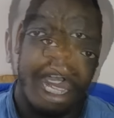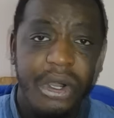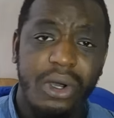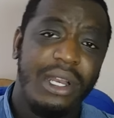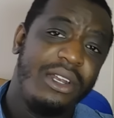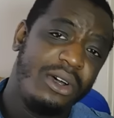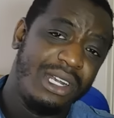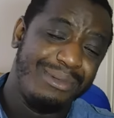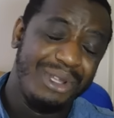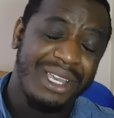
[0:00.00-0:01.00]
All in
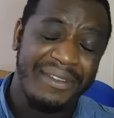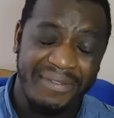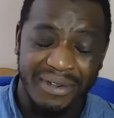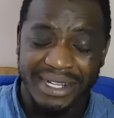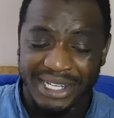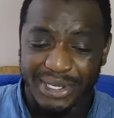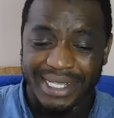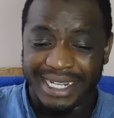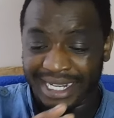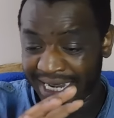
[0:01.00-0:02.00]
all, I'm looking forward to
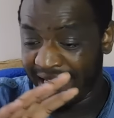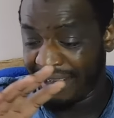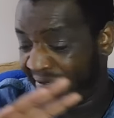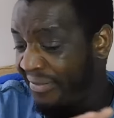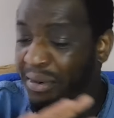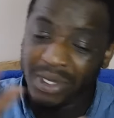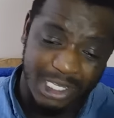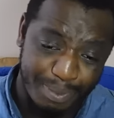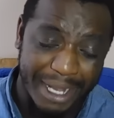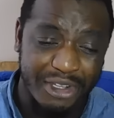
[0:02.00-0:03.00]
using a full
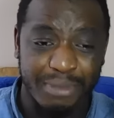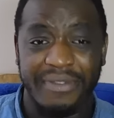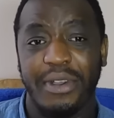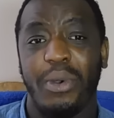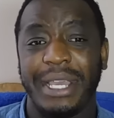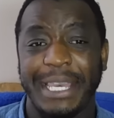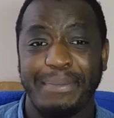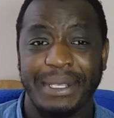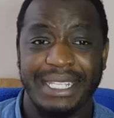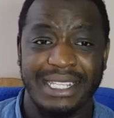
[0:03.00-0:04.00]
spectrum of
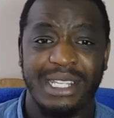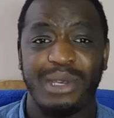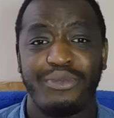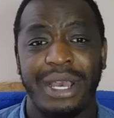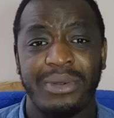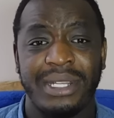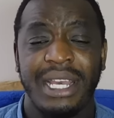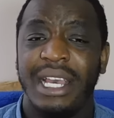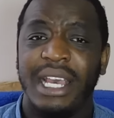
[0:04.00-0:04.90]
goalkeepers this time round.